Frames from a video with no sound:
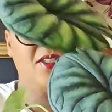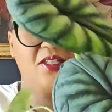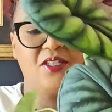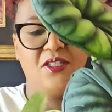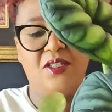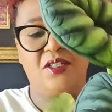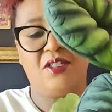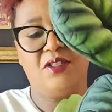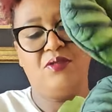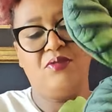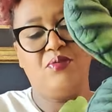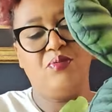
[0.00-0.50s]
This
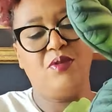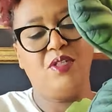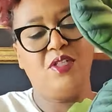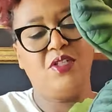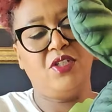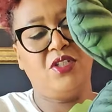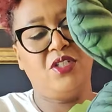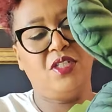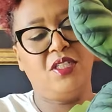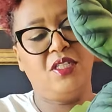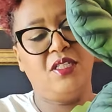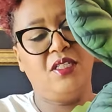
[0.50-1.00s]
is what
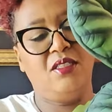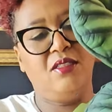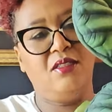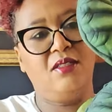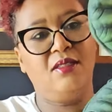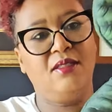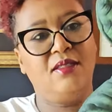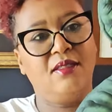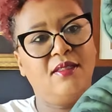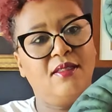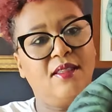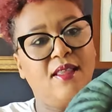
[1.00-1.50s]
she
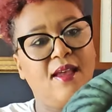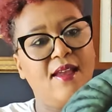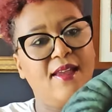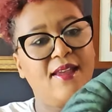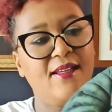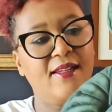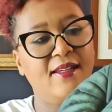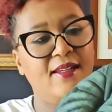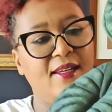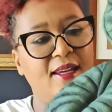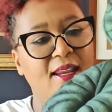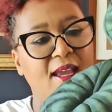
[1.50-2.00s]
looks like
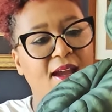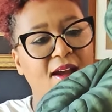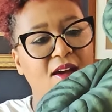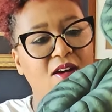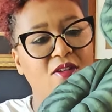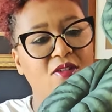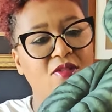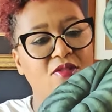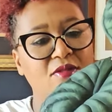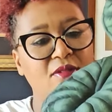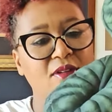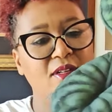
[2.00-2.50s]

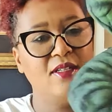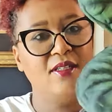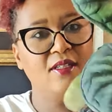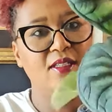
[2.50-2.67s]
now.